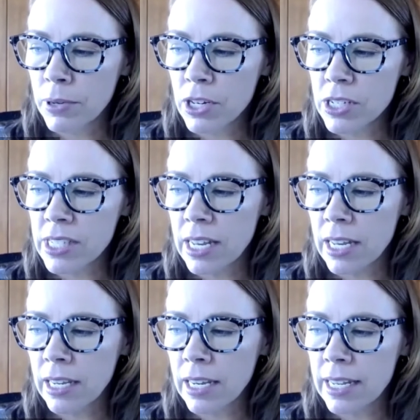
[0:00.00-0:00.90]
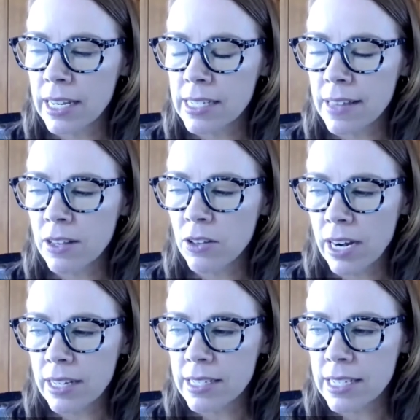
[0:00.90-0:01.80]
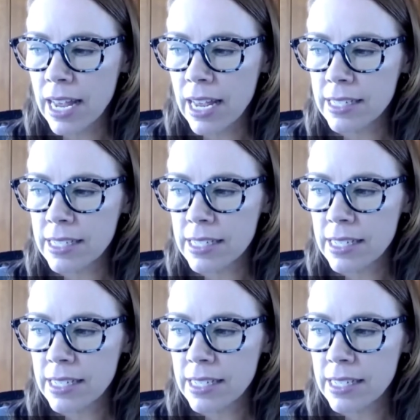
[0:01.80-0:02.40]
person is in the United States